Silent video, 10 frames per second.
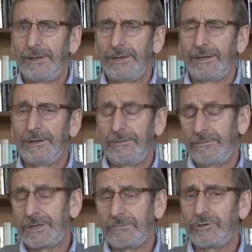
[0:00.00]

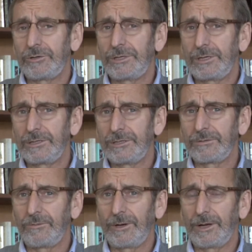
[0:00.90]
in some jurisdictions,
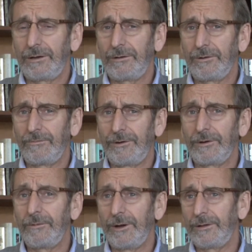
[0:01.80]
the one I know
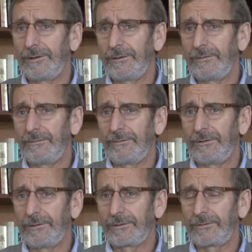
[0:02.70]
very well,
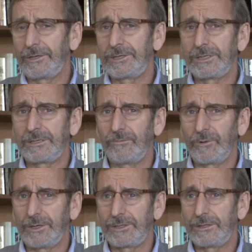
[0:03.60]
the criticism
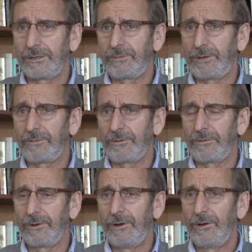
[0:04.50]
was that
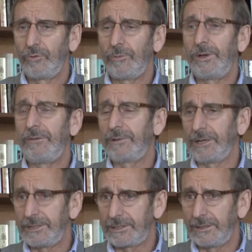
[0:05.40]
people were being
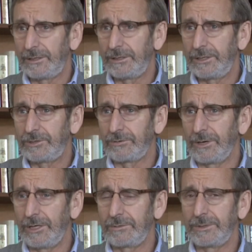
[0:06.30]
placed into these
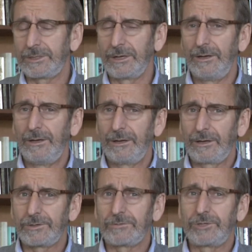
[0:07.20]
arrangements
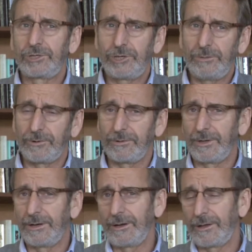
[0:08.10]
because it was cheaper
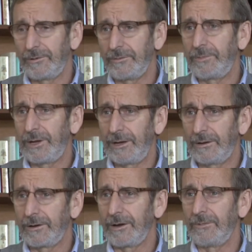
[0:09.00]
than other paid
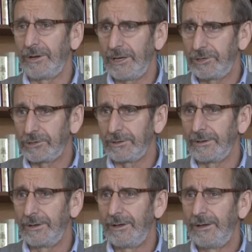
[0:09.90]

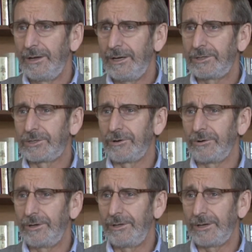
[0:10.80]
accommodation. And
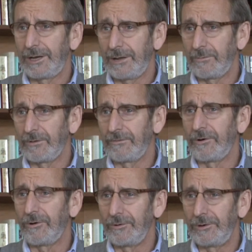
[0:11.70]
so in the name of,
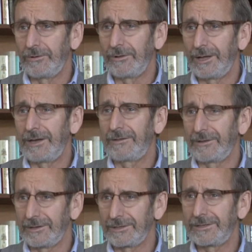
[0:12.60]
you'll like
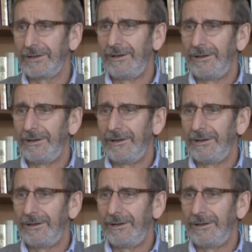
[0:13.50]
this,